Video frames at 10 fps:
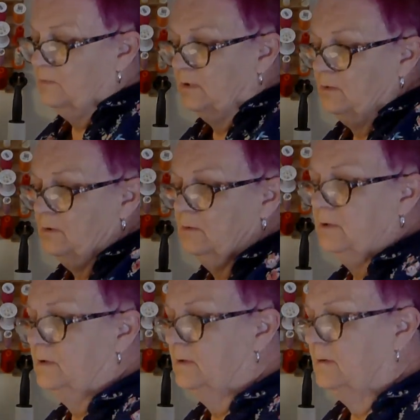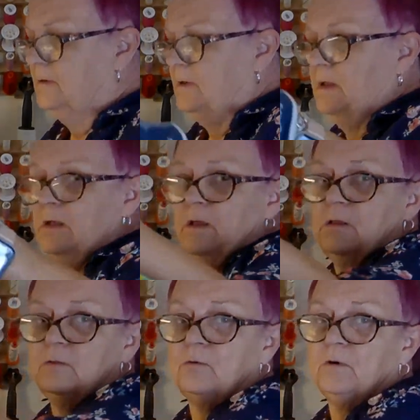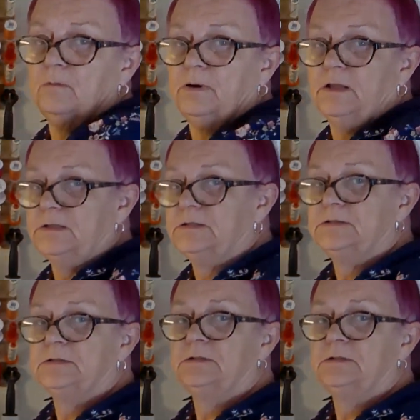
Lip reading: got my quilt in the right place.